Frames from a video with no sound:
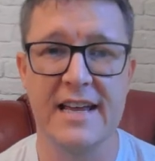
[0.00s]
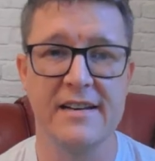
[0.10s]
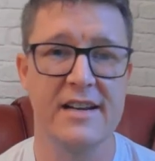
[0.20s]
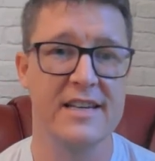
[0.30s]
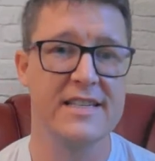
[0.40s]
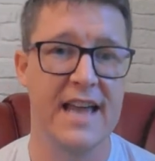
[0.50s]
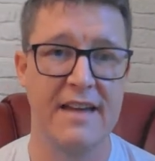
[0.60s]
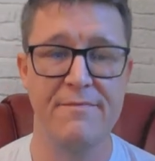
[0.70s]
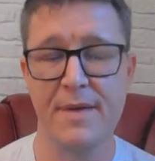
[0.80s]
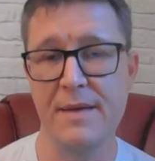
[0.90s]
and going to
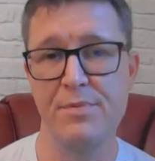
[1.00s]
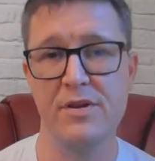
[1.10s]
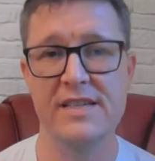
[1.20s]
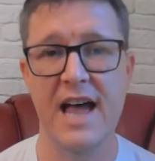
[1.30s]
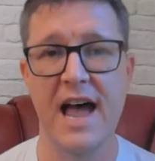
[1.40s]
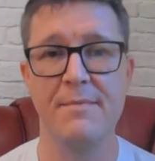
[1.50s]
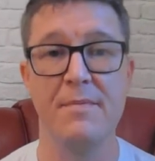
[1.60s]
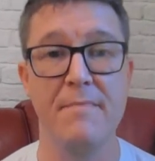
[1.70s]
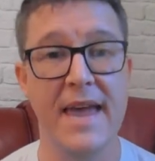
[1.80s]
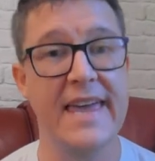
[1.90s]
save people time
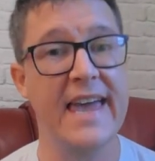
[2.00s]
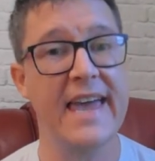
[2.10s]
and make it